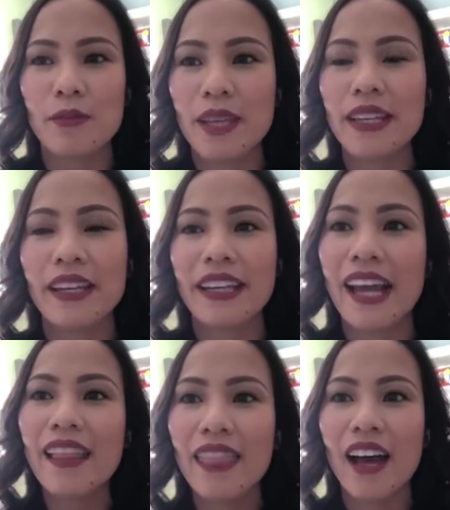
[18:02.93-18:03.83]
to meet the
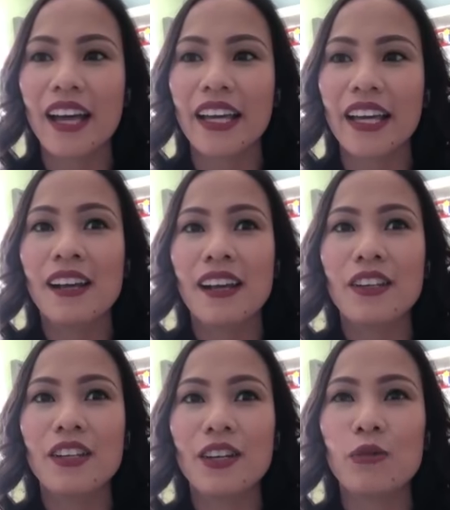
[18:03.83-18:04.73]
deadline.
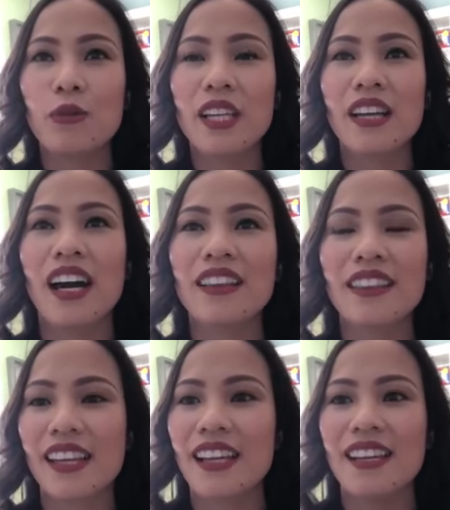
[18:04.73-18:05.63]
You know, we cut
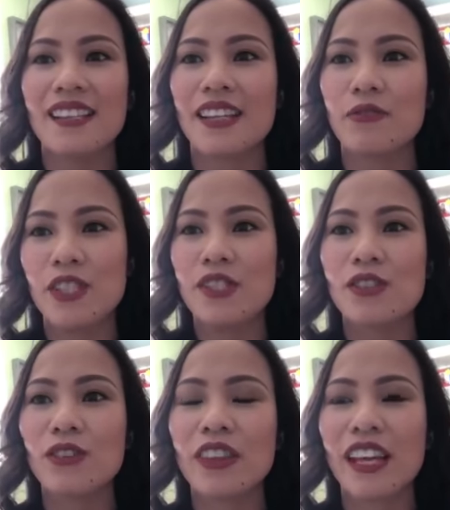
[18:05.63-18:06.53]
things and we
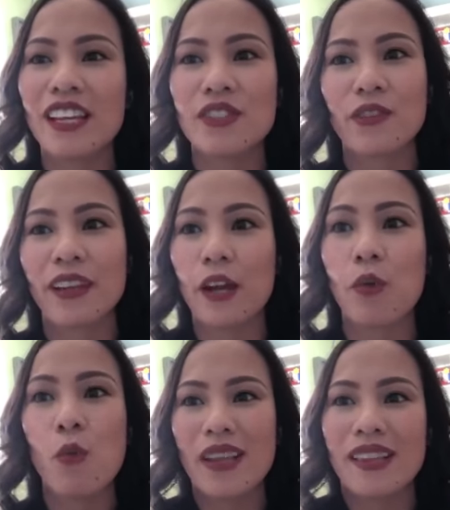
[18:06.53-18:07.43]
sold things for like
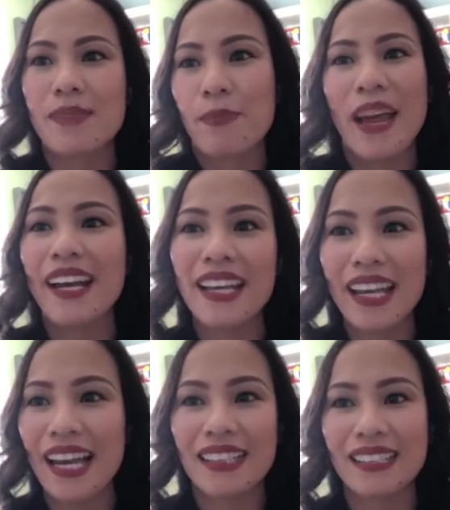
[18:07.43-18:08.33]
one
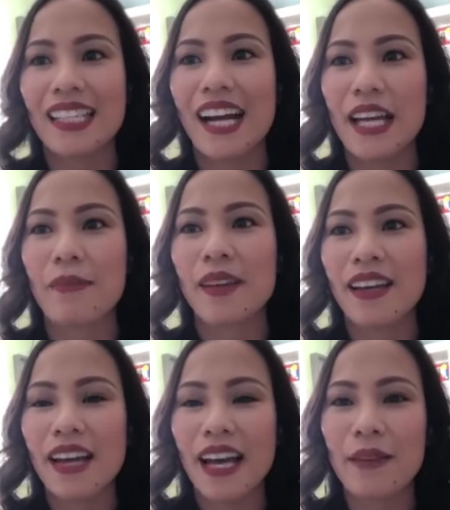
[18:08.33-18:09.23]
penny at a time.
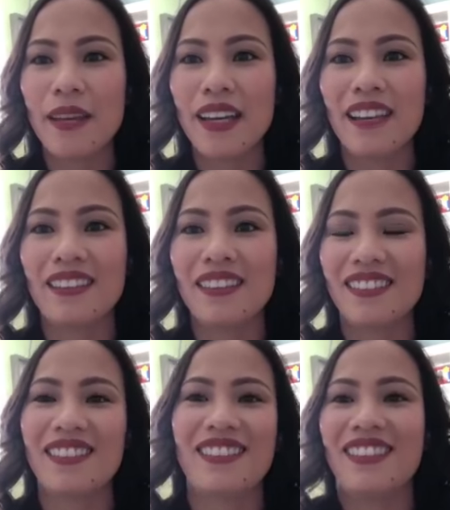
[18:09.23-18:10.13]
Oh. I mean,
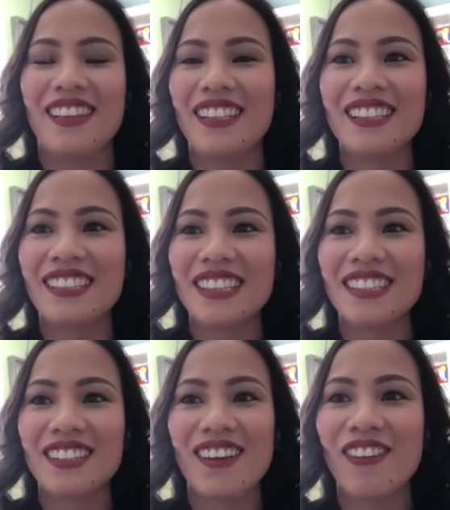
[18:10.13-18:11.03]
it's
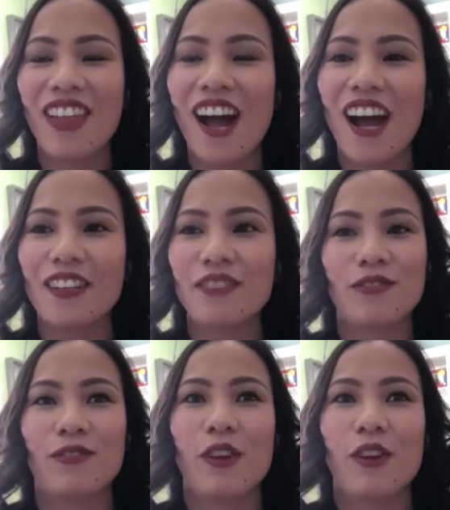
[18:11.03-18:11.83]
just a lot